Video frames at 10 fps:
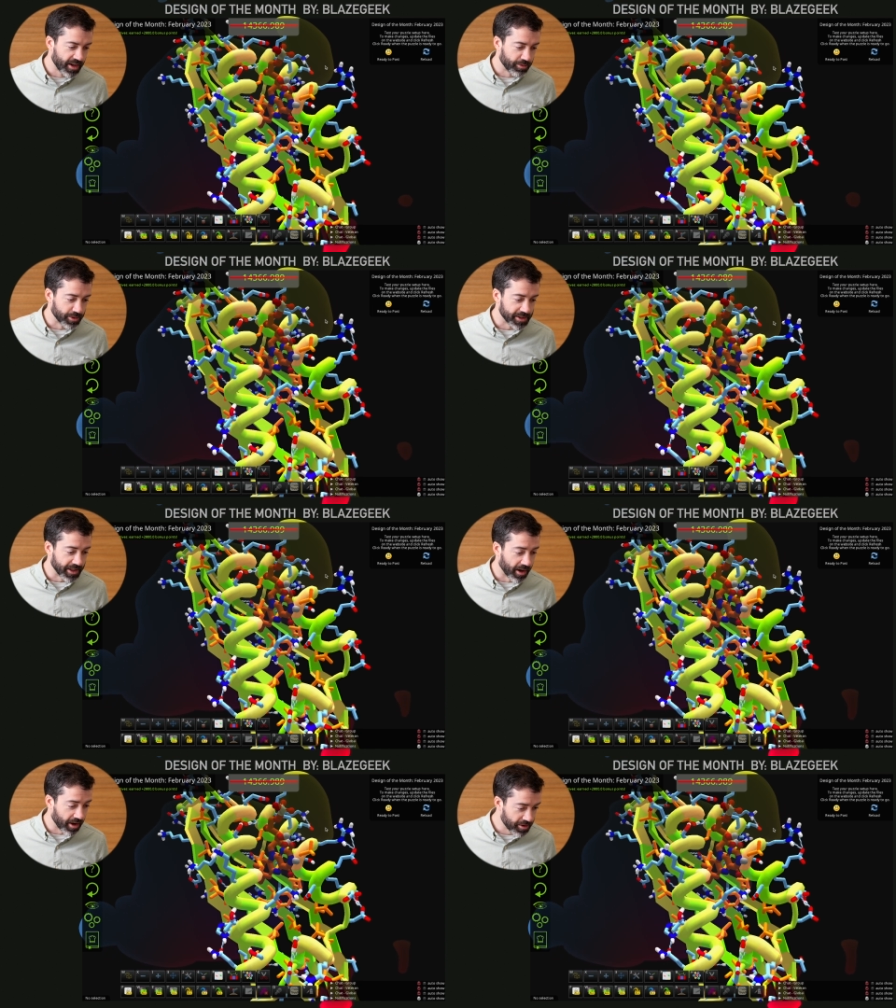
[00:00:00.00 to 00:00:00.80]
Whereas
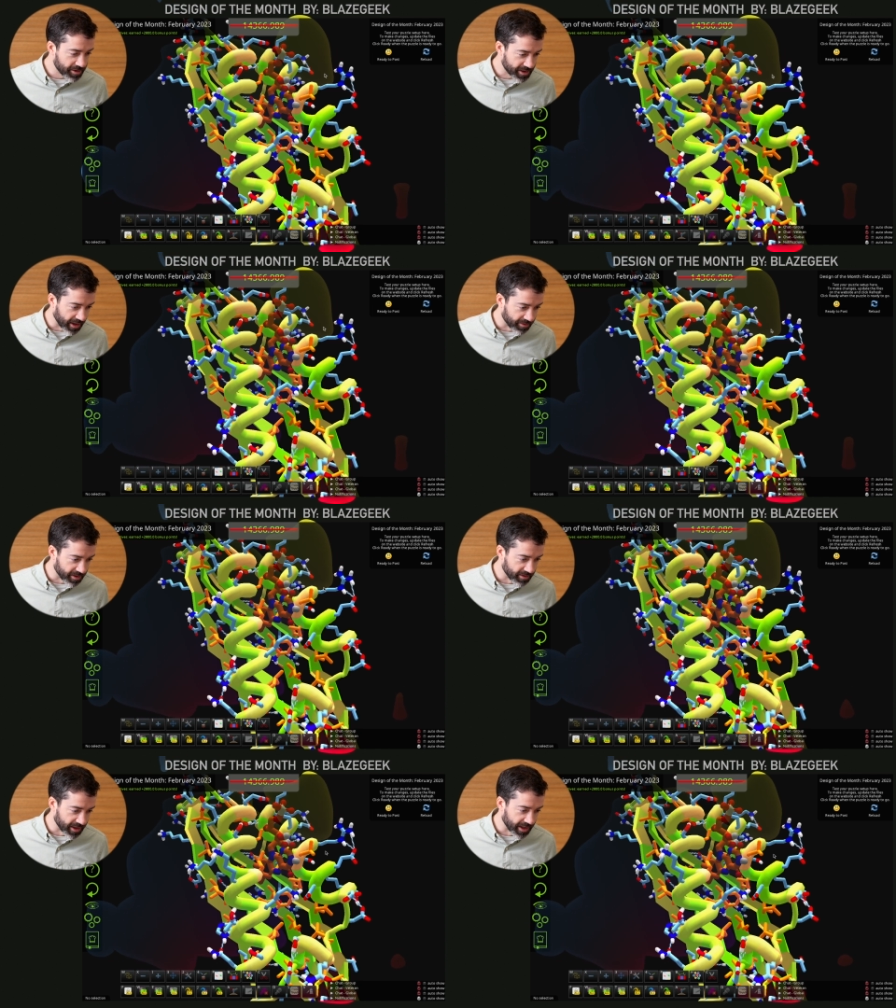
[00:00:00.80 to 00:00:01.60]
the other side of
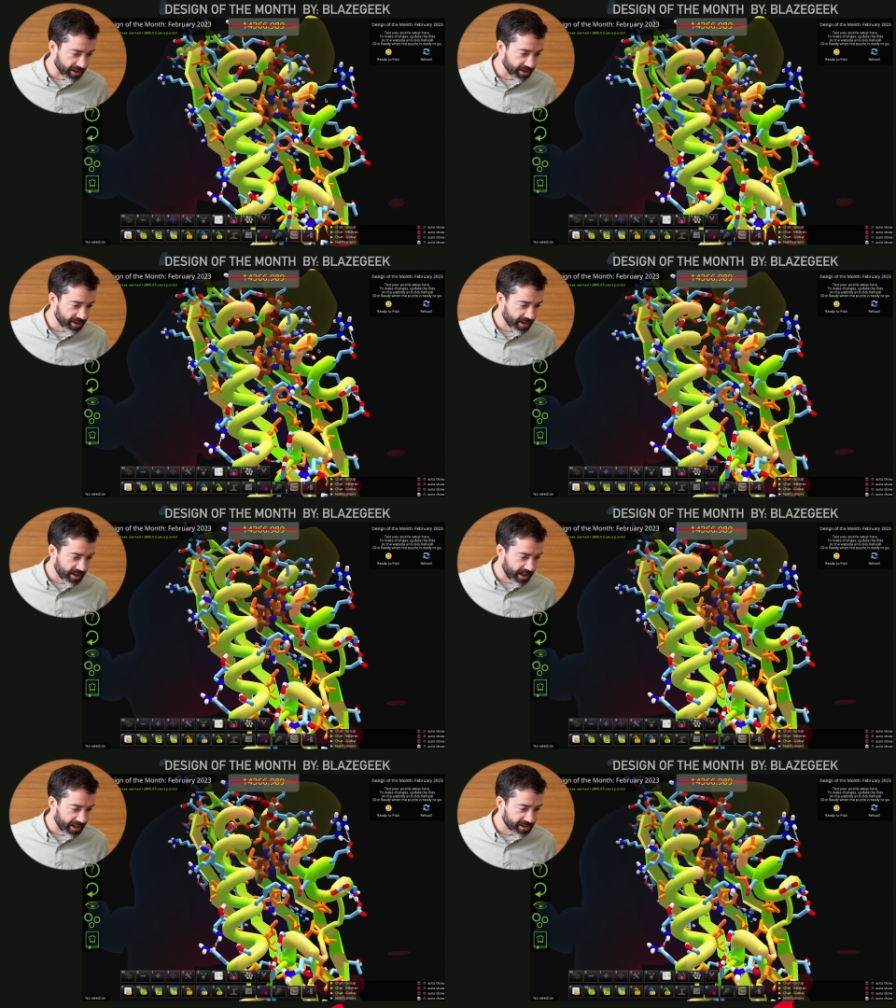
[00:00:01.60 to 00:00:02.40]
the ligand
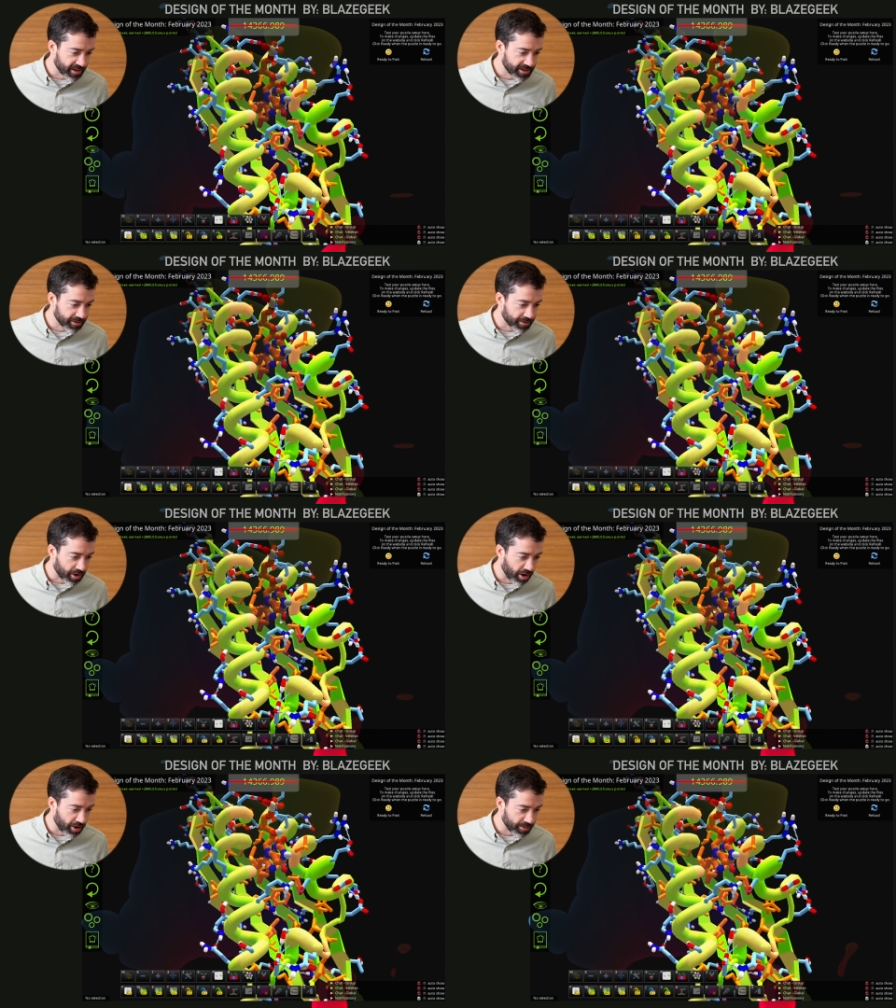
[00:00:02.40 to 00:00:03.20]
has lots of
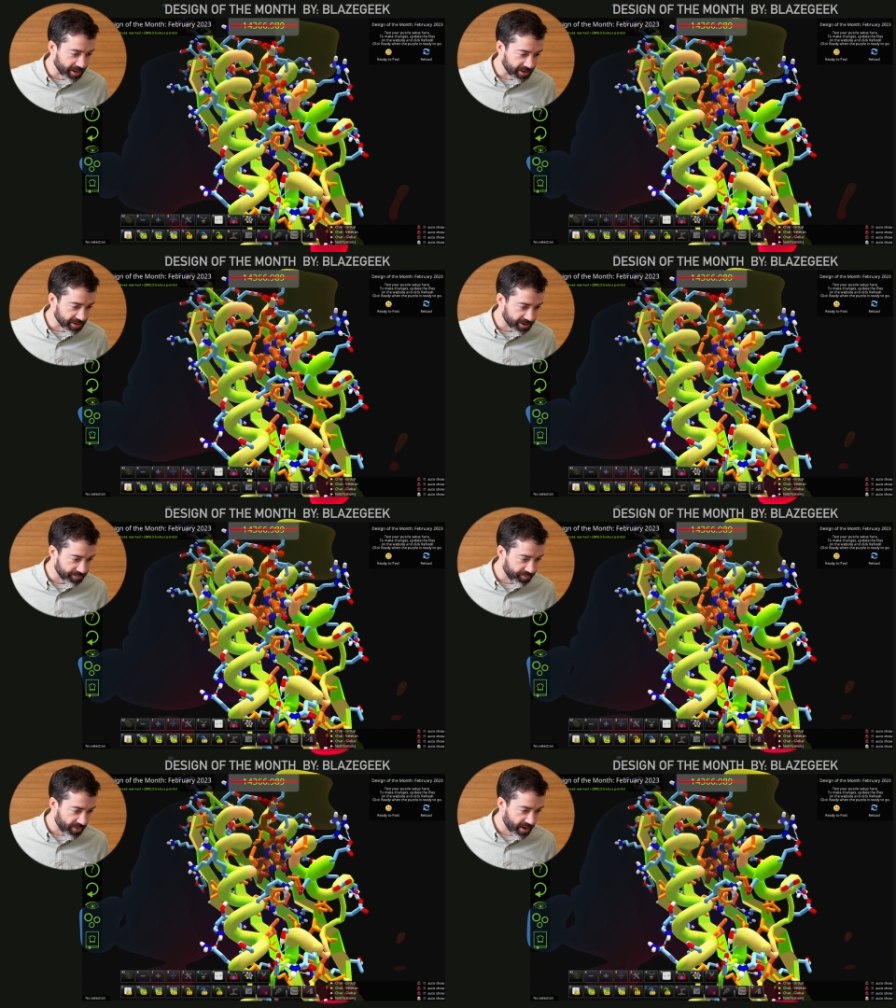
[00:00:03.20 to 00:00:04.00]
carbons
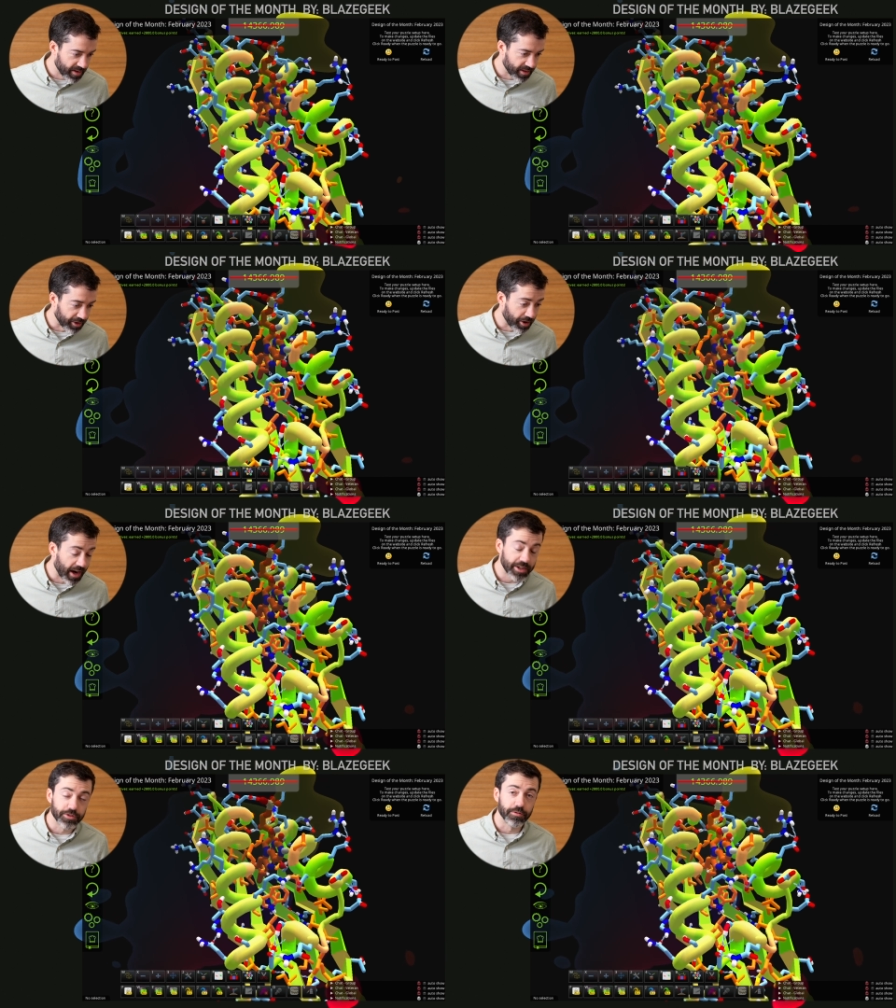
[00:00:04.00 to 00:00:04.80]
that are
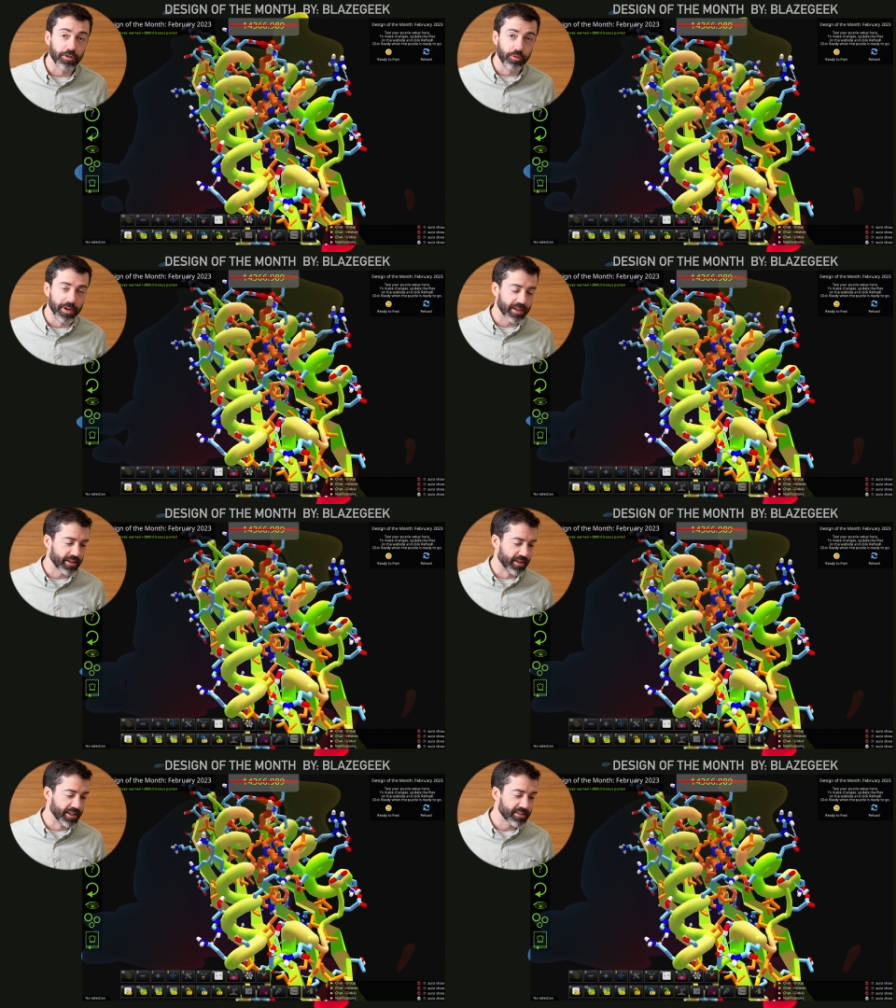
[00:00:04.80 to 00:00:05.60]
hydrophobic,
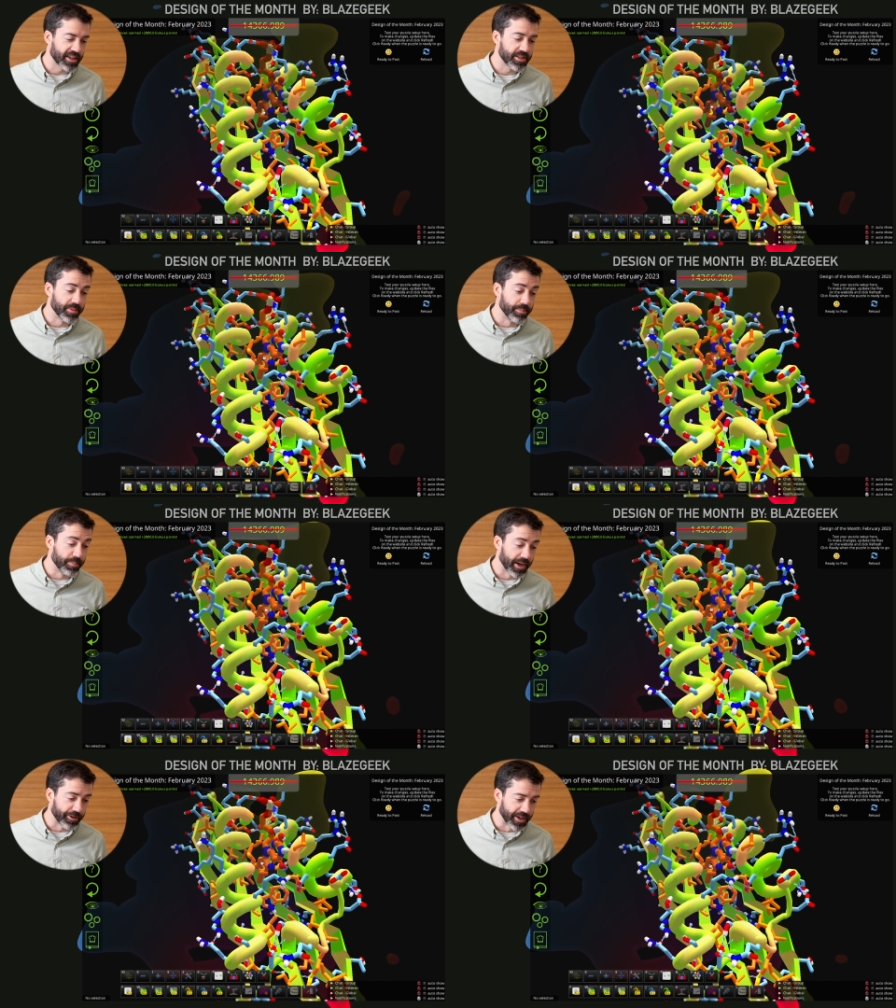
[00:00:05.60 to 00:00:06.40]
and these like to be
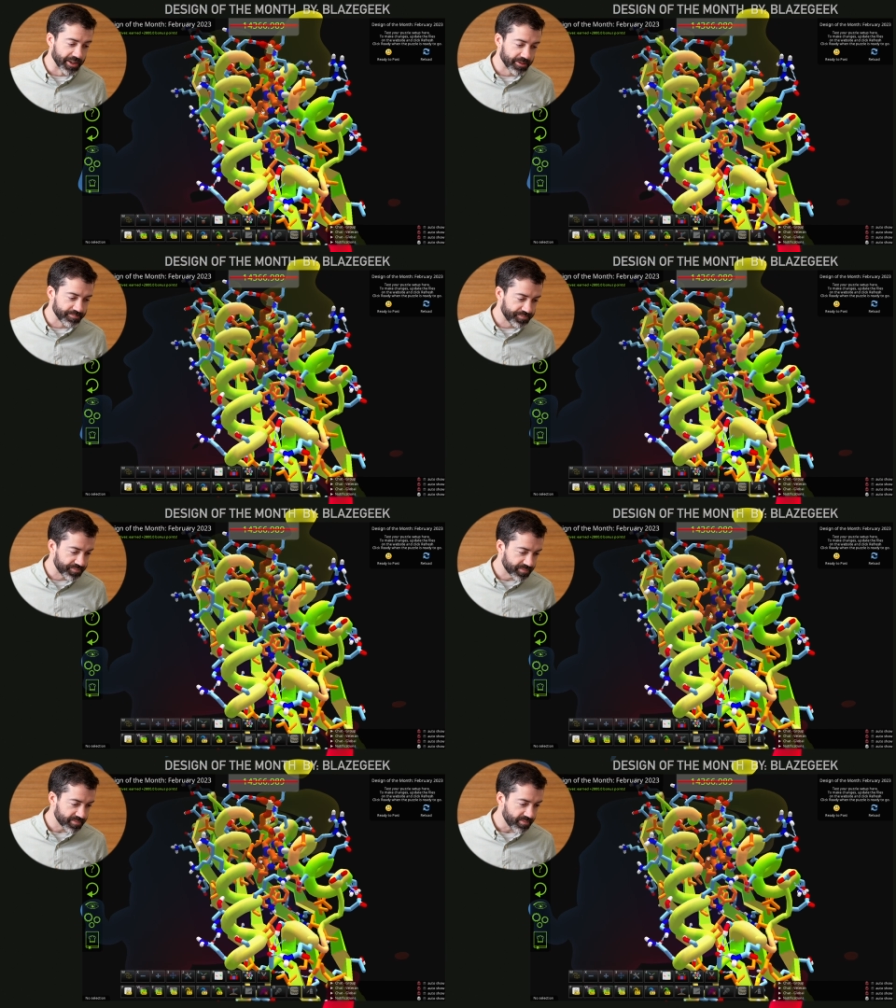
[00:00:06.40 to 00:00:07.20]
buried.
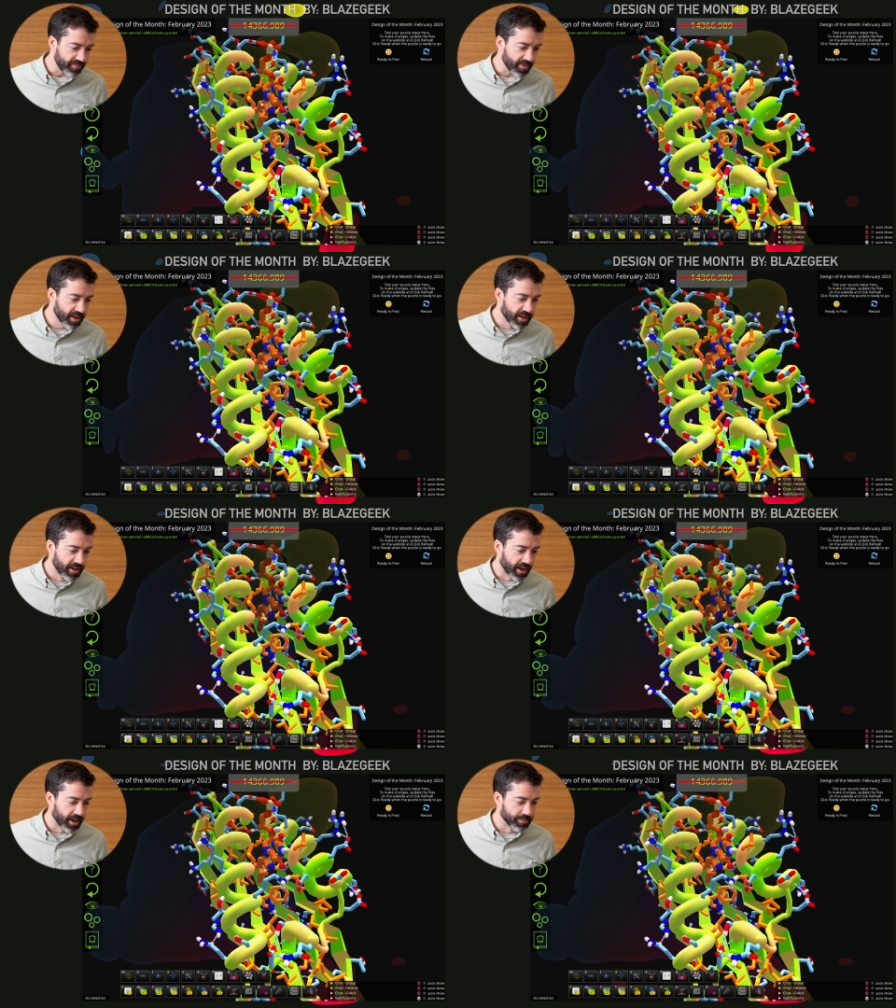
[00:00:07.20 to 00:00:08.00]

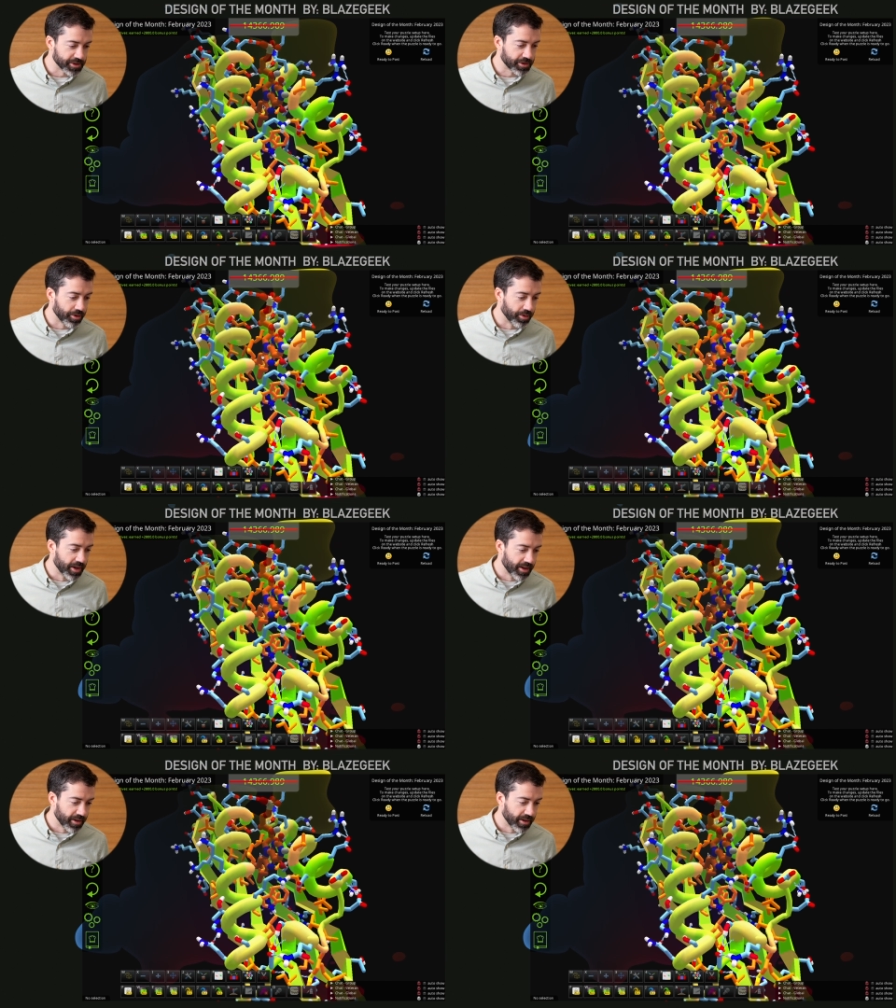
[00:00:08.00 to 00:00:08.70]
Um, so